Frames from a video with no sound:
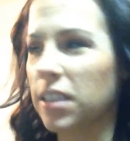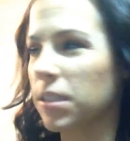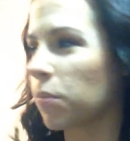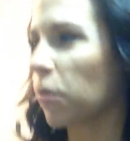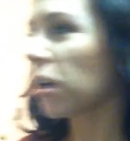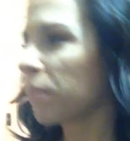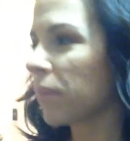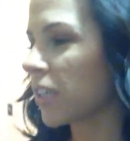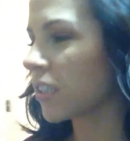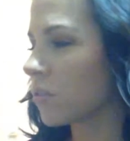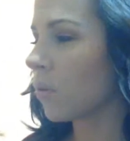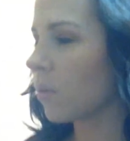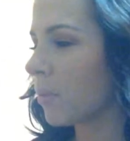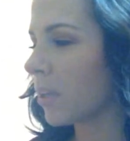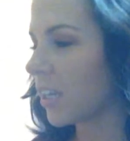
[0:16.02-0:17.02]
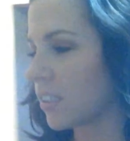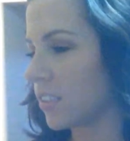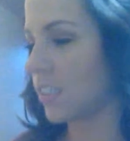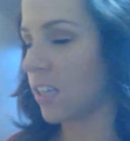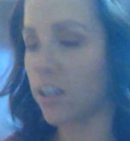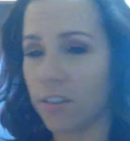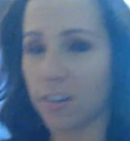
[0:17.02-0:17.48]
this morning because normally on
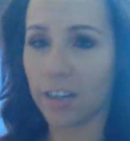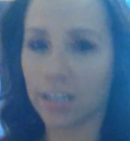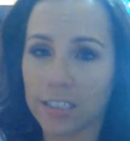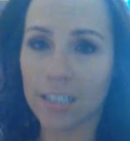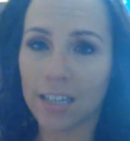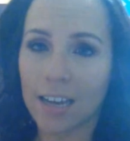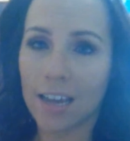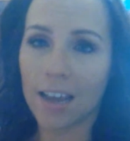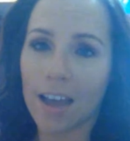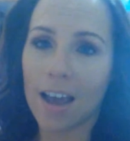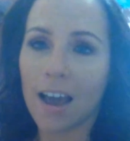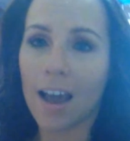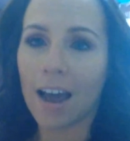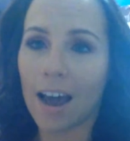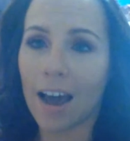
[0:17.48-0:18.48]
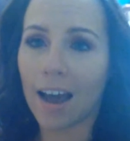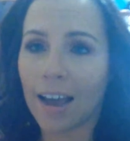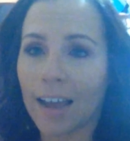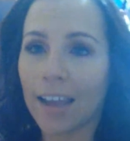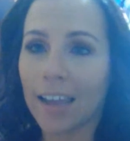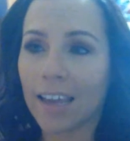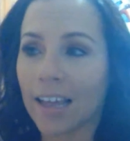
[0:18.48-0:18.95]
Saturdays,
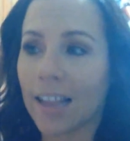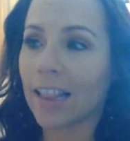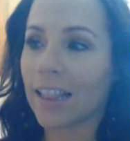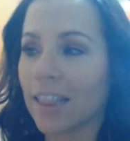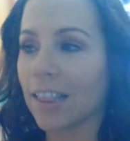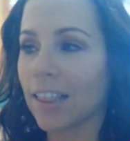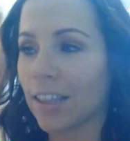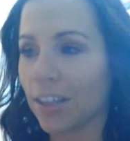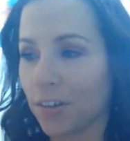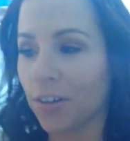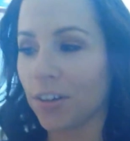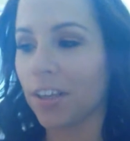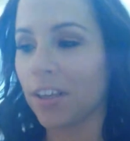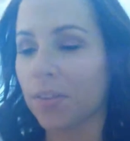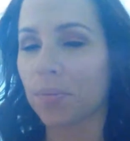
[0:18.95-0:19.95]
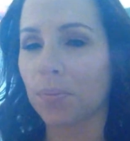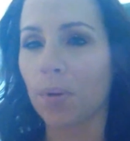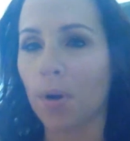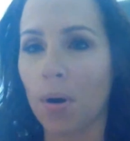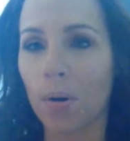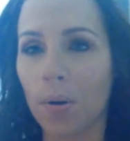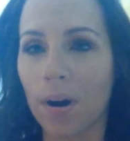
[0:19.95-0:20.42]
I literally
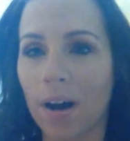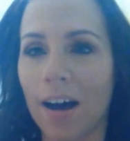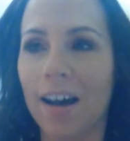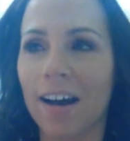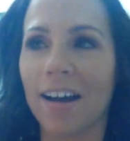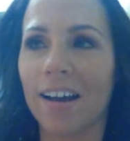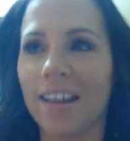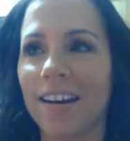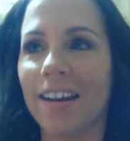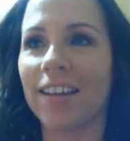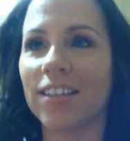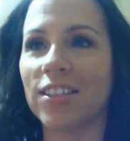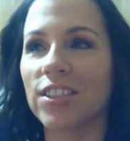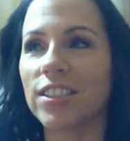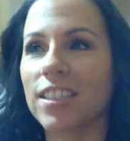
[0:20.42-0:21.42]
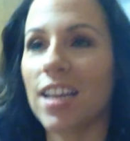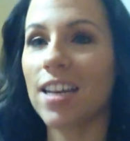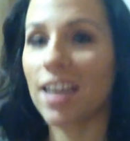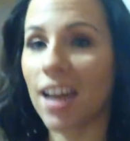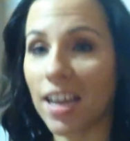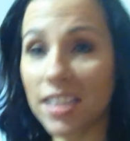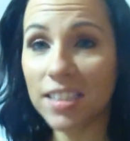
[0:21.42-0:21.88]
throw on just a
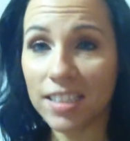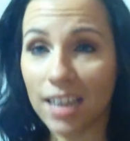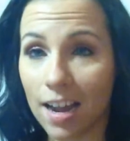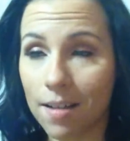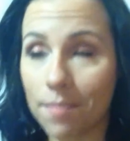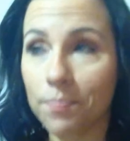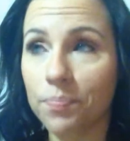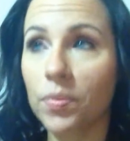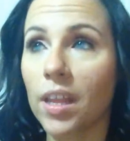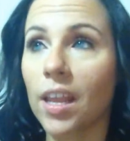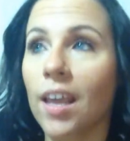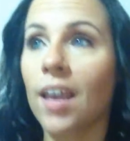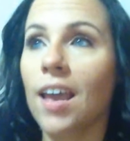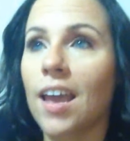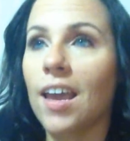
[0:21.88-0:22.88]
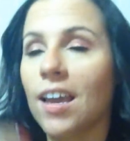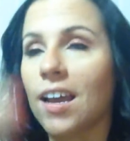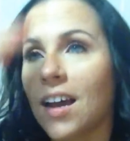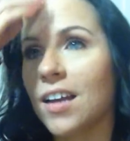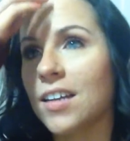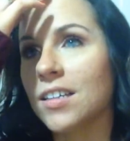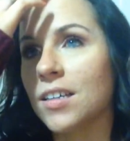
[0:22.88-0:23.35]
nice top
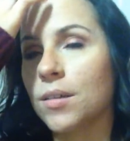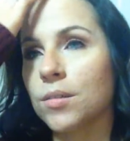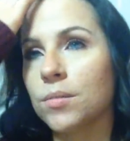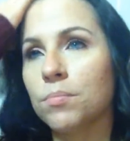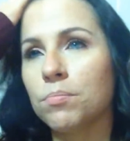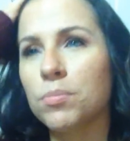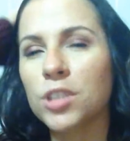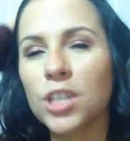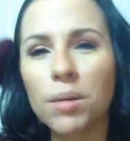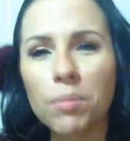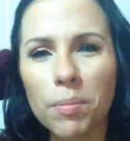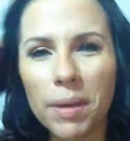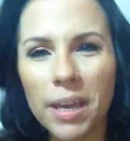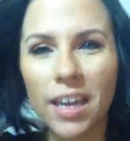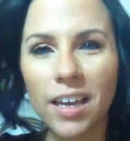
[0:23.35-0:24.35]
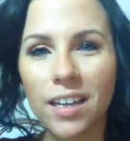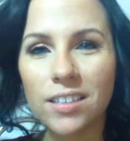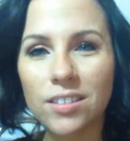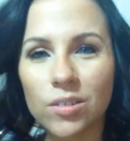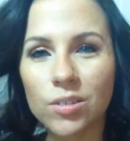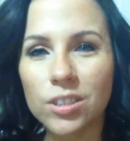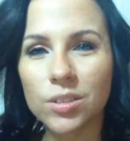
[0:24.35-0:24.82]
and pajama
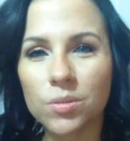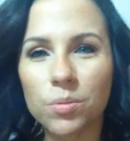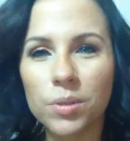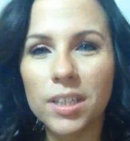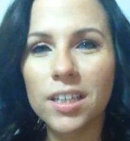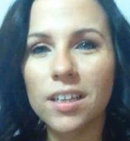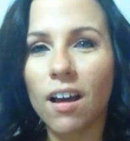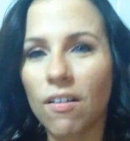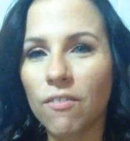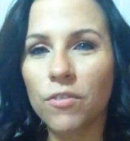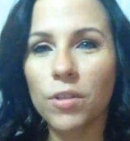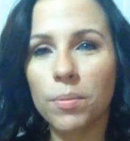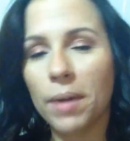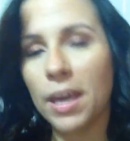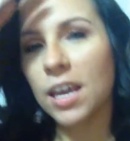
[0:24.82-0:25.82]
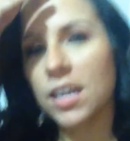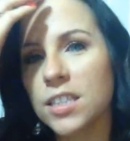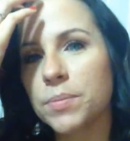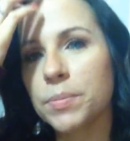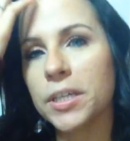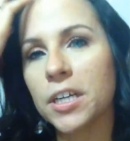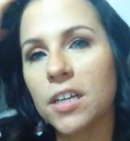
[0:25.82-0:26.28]
pants or just really comfy
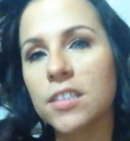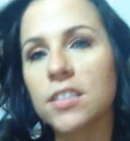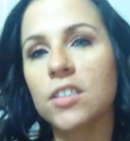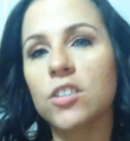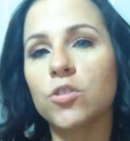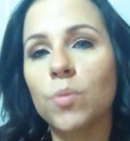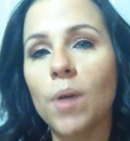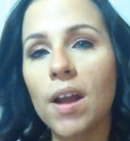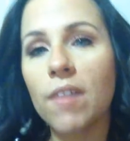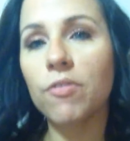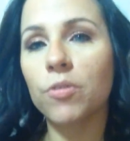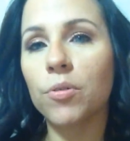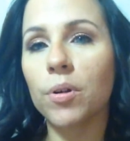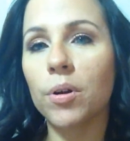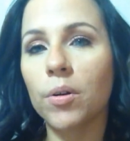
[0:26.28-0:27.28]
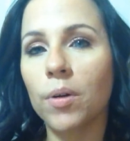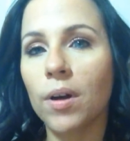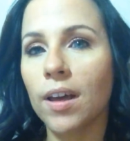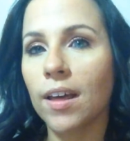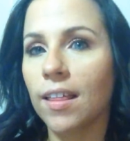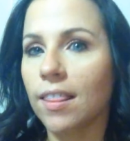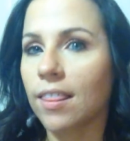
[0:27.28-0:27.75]
pants because in drive-through,
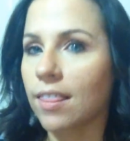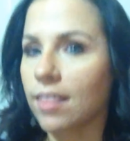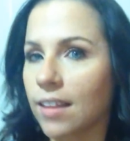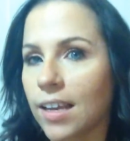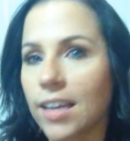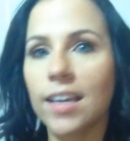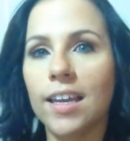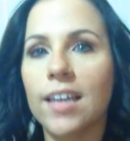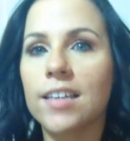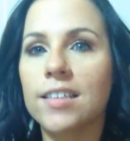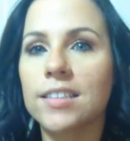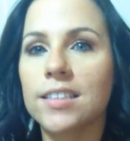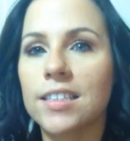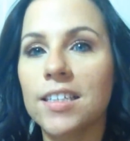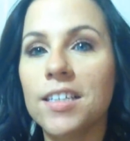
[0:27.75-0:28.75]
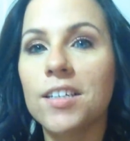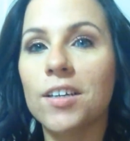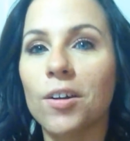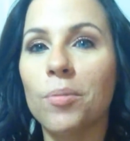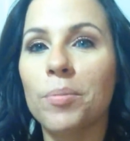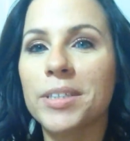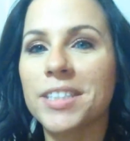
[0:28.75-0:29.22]
they can't see
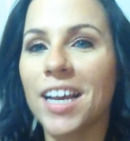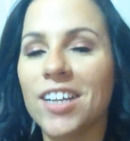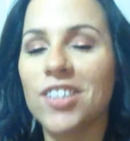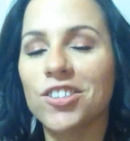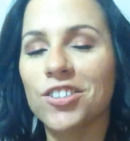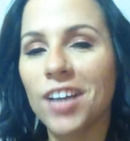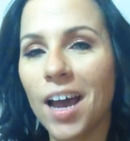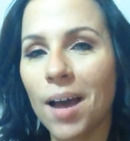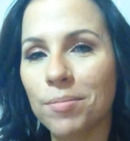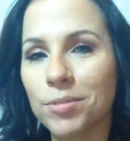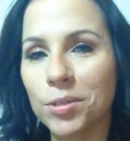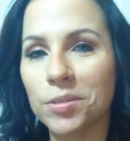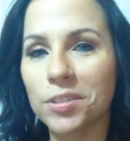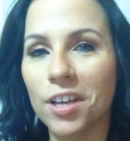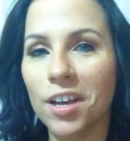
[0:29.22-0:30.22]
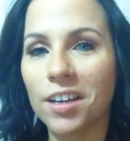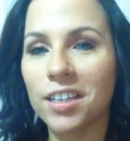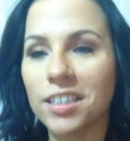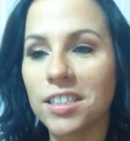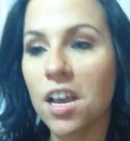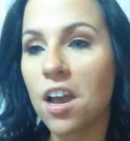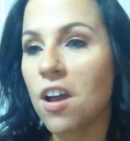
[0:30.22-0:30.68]
you besides your top. So as long
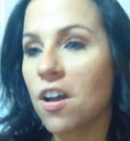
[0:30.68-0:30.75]
as,